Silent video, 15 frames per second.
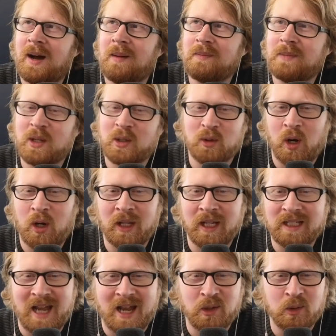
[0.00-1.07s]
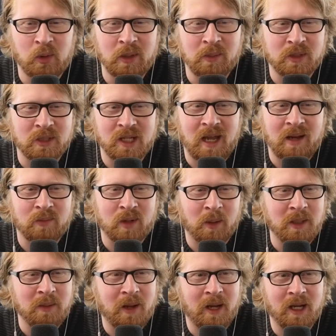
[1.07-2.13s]
These are all like 10-20%,
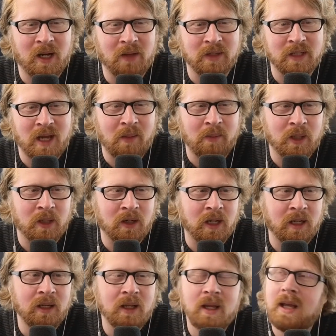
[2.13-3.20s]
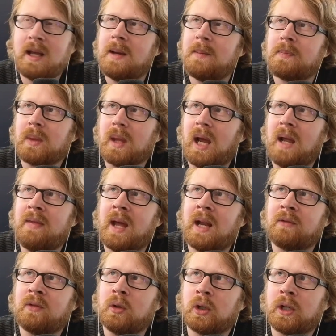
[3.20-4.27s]
probably depending on the time period. And then
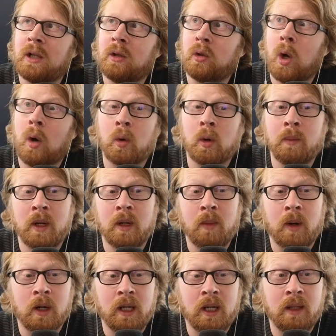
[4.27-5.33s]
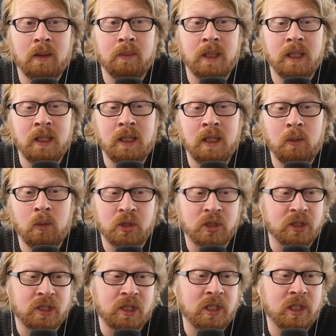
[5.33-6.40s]
if you look at lower middle market PE, which
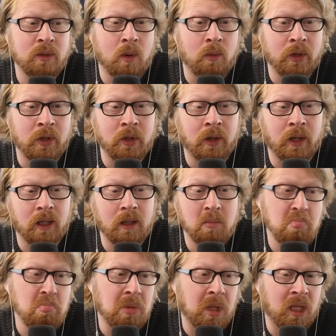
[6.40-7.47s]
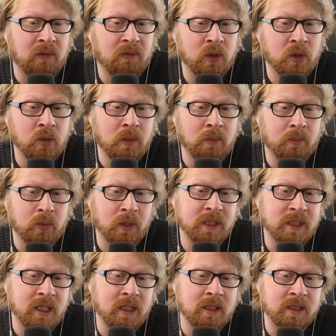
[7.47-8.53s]
is essentially what we're doing, like if you're doing
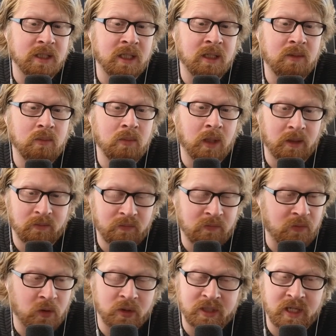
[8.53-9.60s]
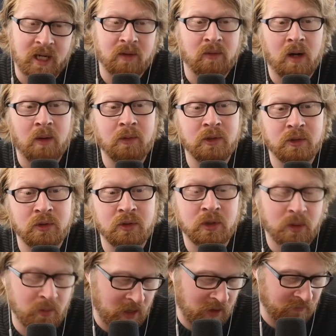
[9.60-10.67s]
pre-seed and seed, like first, second round, which is
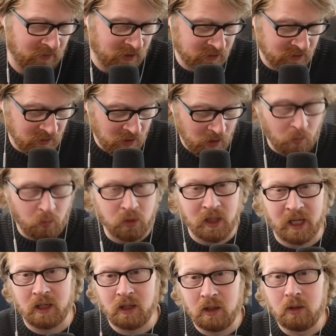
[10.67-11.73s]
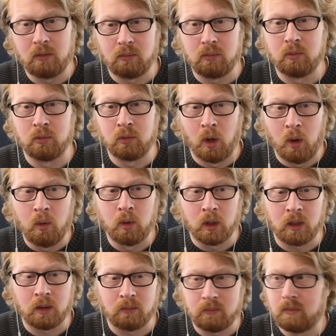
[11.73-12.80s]
usually when I invest, we're like
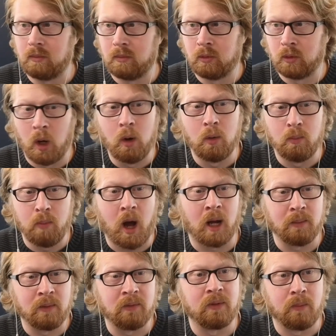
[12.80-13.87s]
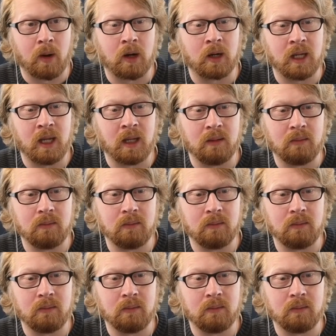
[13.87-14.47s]
low bottom of the market